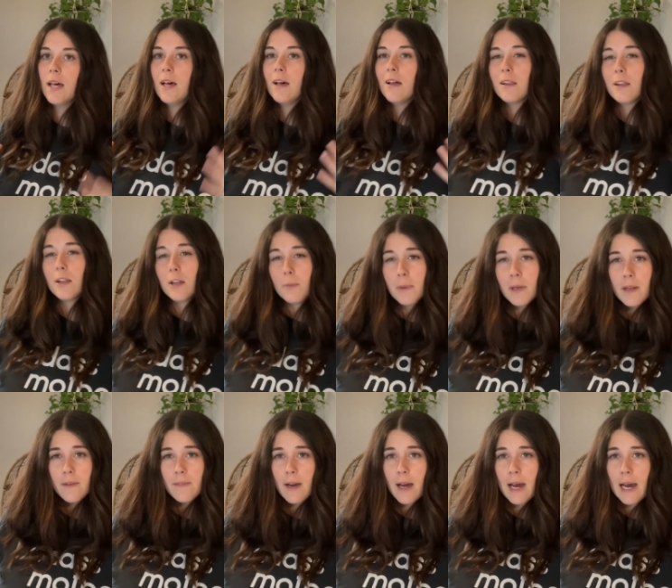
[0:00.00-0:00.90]
little bit
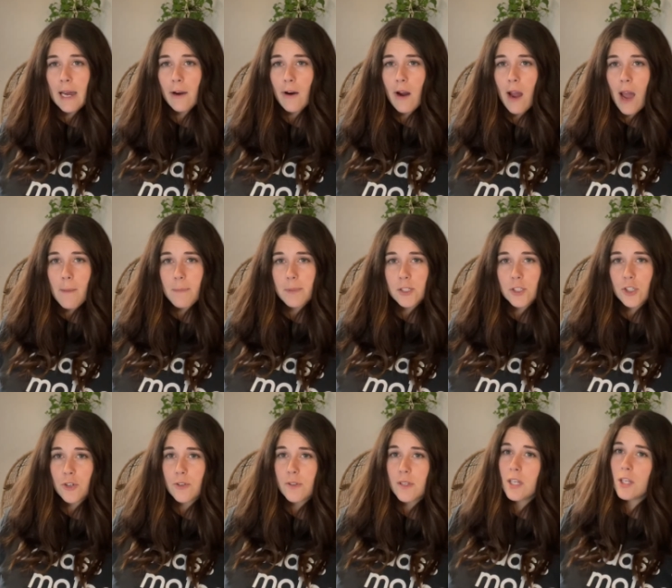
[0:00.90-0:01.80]
of a higher
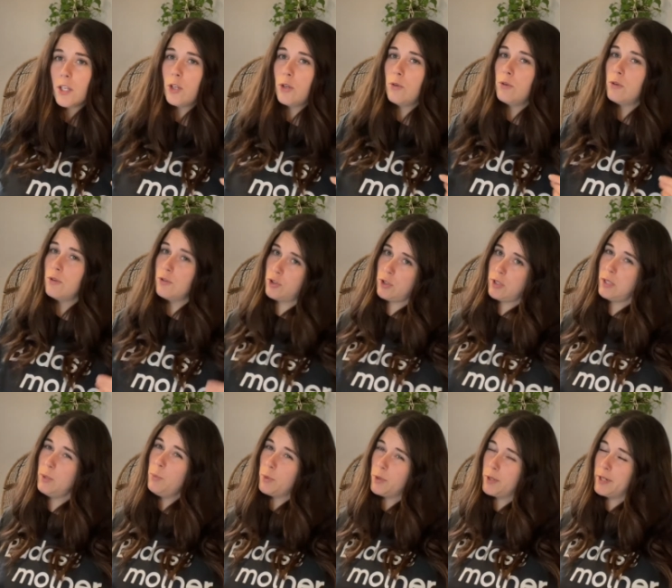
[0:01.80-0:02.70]
aperture than you usually
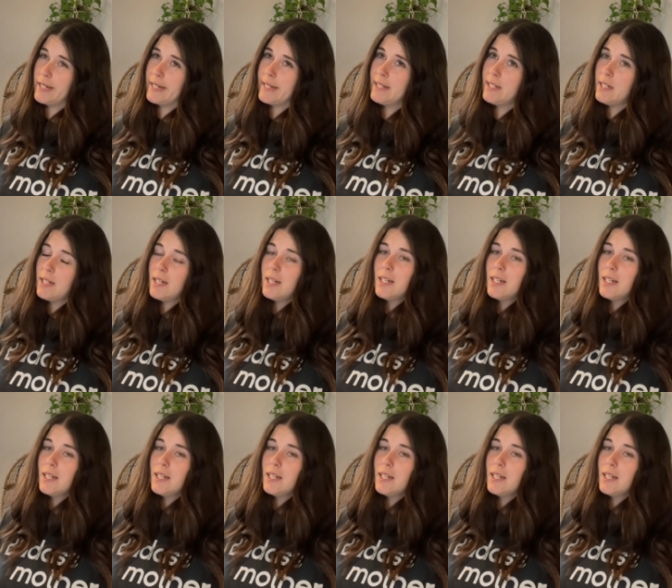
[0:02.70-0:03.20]
would,